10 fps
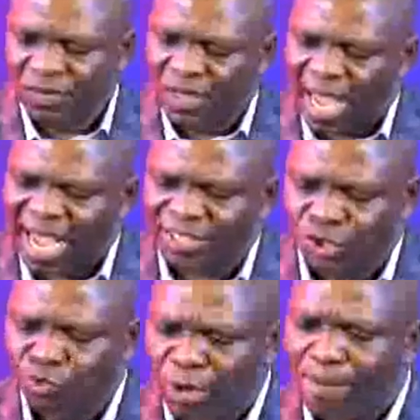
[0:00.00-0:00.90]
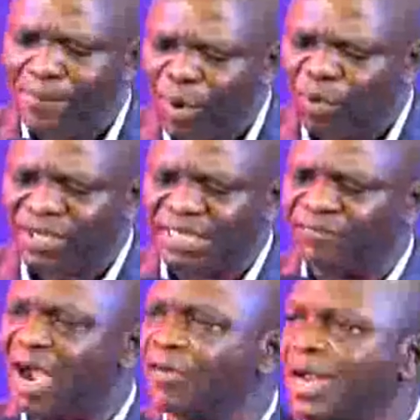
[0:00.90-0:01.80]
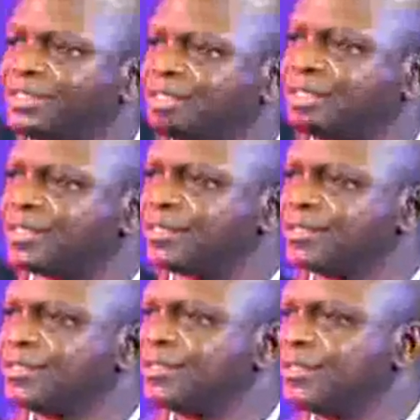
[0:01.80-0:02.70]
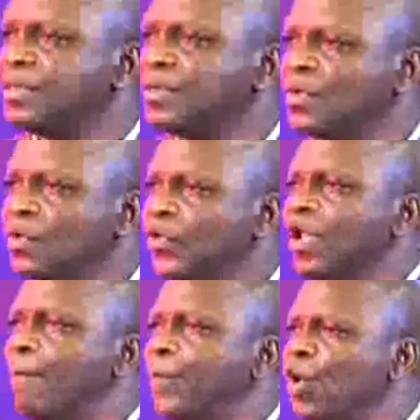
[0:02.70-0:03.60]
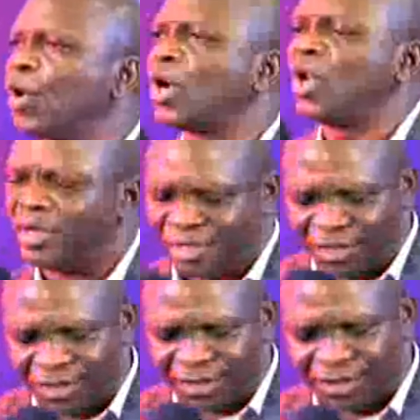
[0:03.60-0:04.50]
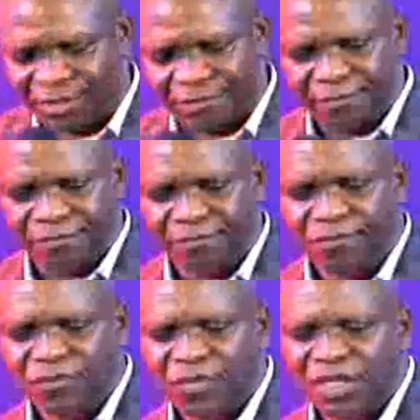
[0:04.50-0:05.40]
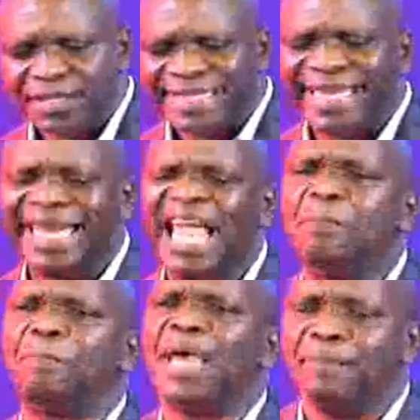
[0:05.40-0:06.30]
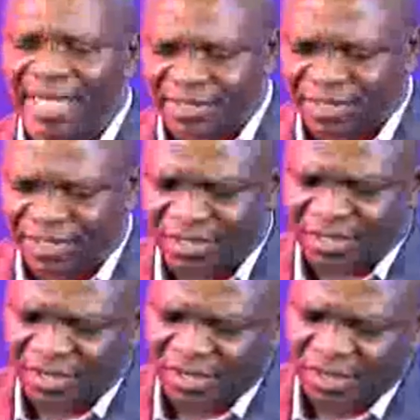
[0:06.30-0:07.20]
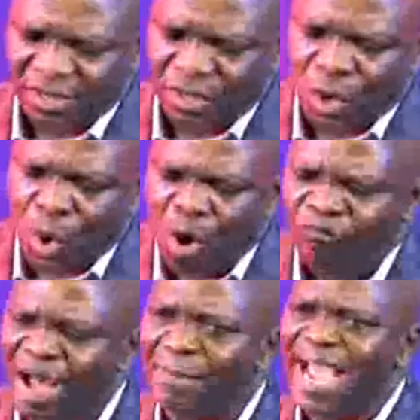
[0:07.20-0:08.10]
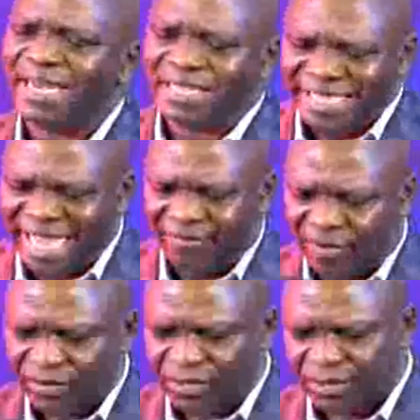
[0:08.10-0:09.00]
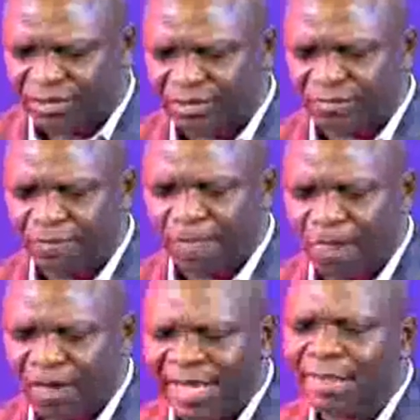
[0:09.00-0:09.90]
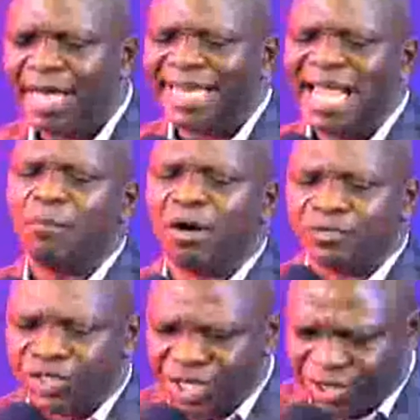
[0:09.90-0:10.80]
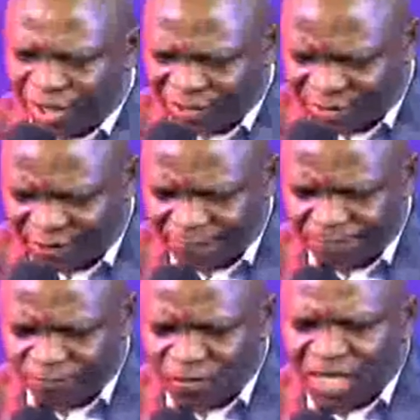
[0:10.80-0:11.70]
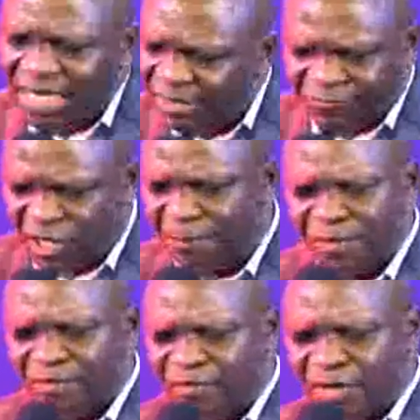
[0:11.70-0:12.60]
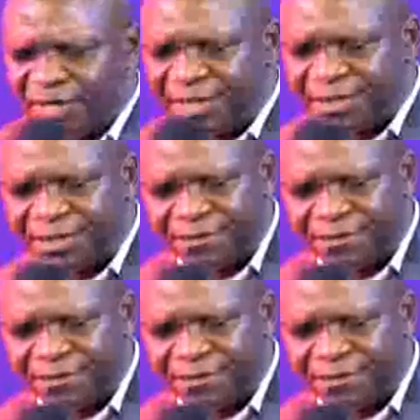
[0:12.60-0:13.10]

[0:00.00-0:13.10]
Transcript: as you rebuke devourers, rebuke losses, delay payments over my endeavors in the name of Jesus. Lift up your voice.